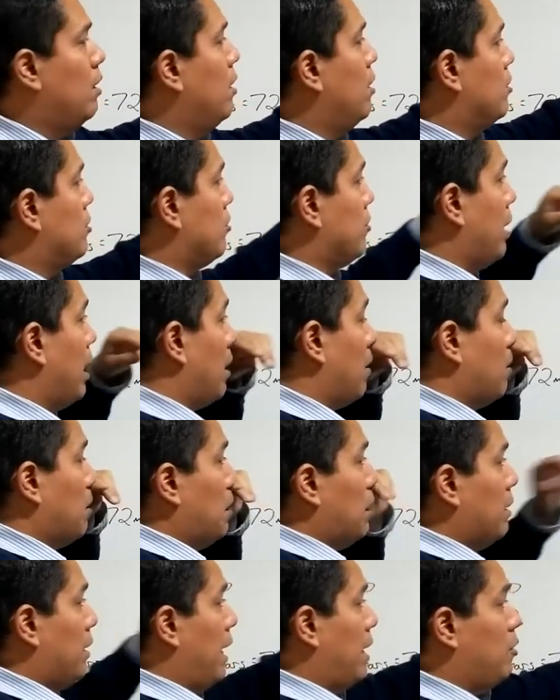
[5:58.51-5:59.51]
So now
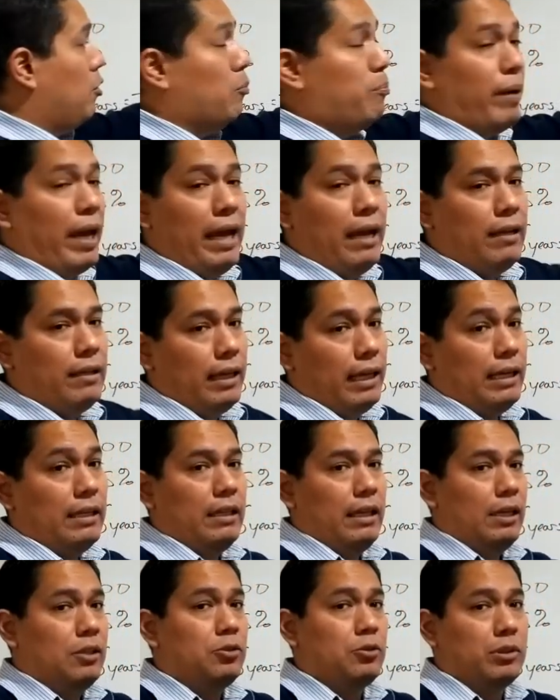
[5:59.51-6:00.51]
that you pay an, an
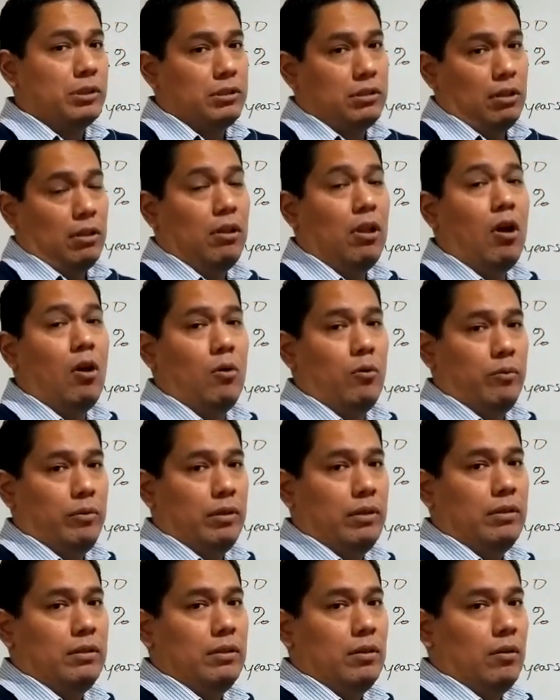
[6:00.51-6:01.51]
interest alone,
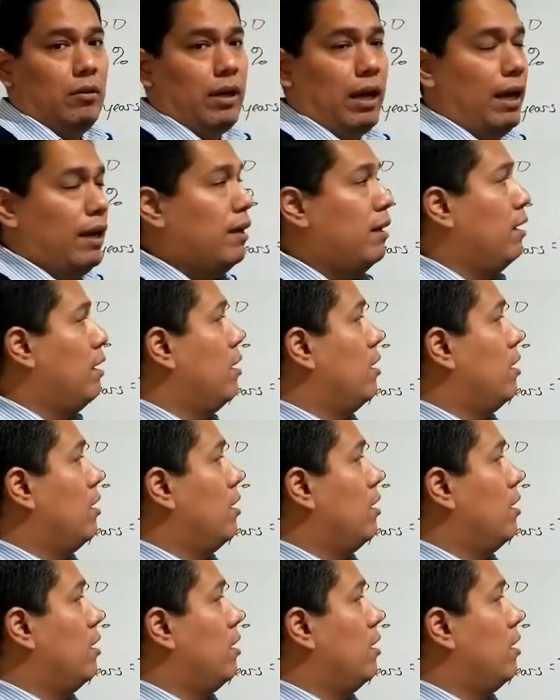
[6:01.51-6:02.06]
okay?